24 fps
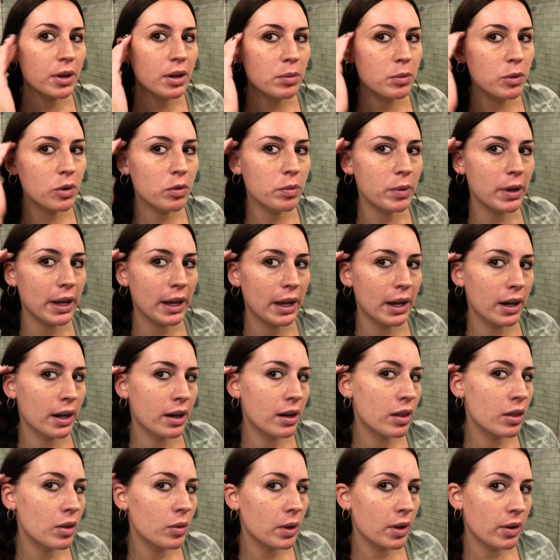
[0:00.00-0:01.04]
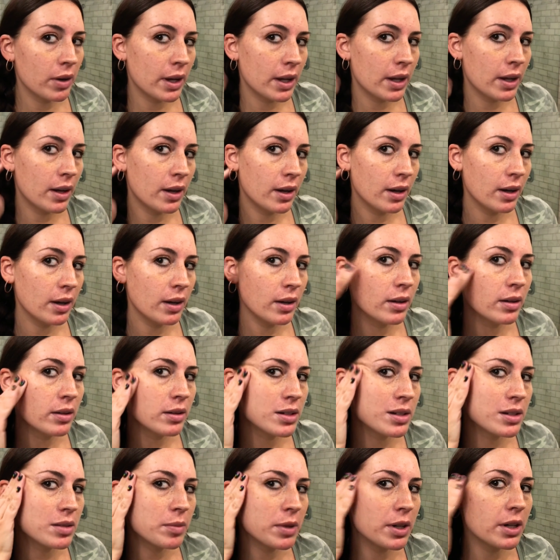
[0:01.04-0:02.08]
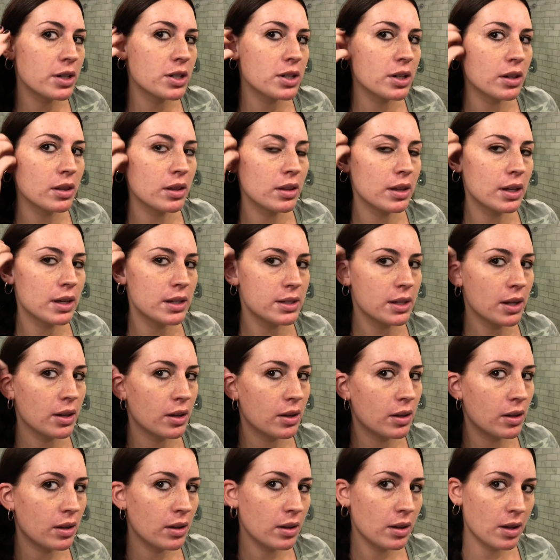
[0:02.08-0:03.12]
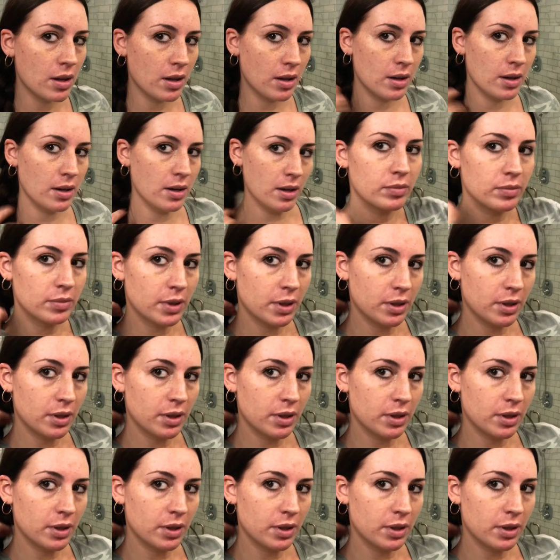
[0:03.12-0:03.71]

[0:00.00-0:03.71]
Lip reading: move my hair out of the way right here, just to make sure that that's all gone.